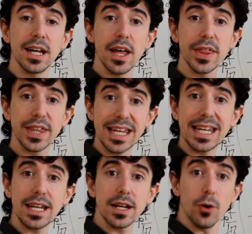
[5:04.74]

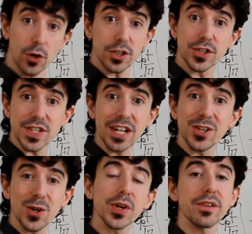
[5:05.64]
the orders that
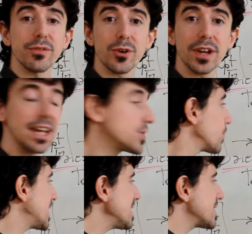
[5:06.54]
you're looking for, okay? So
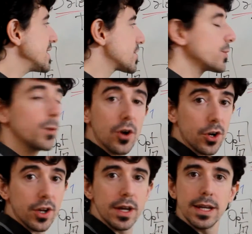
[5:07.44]
this needs to
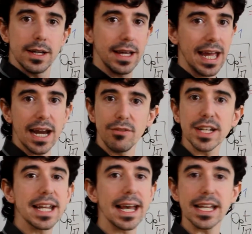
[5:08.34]
work every
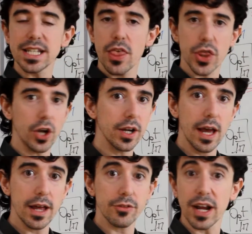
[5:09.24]
day,
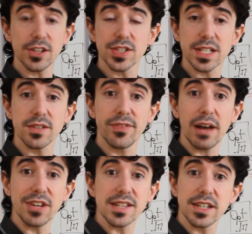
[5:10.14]

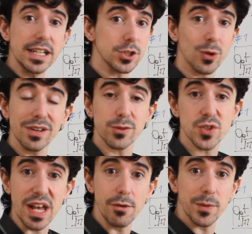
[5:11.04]
365 days a year,
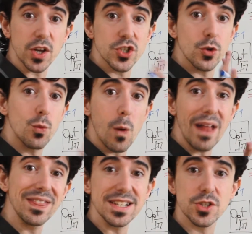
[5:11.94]
24/7, because you
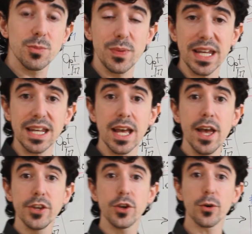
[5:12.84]
want this to be
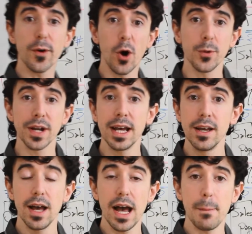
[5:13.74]
your own
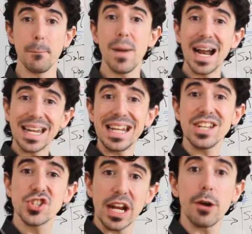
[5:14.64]
money
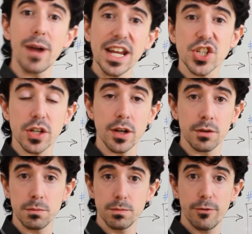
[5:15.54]

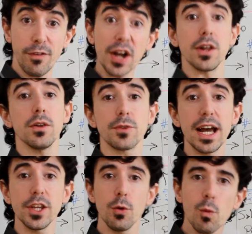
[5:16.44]
generation funnel,
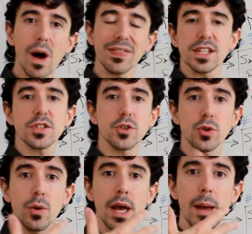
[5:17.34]
right? You want this
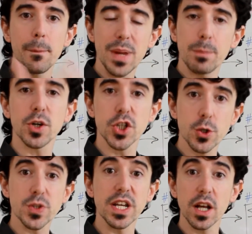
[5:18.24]
to be
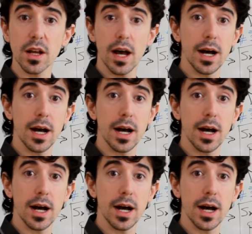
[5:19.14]
producing